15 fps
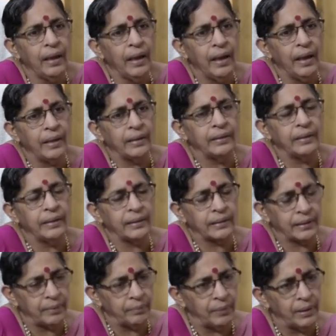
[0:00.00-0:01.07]
and
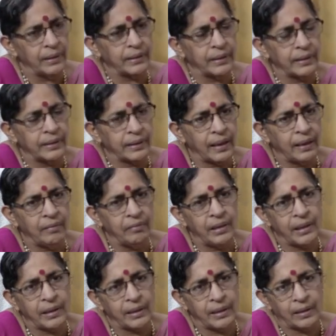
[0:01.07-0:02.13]
this impulse is
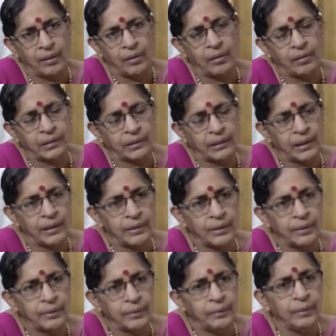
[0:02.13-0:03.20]
converted or
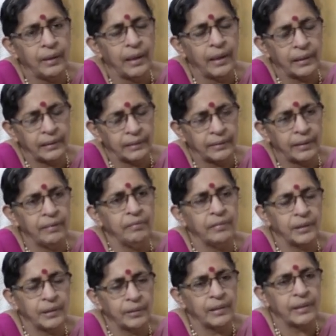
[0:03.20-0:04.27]
changed to actual
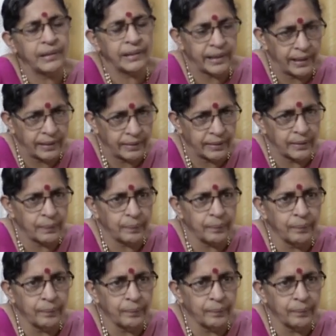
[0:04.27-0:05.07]
visual sense.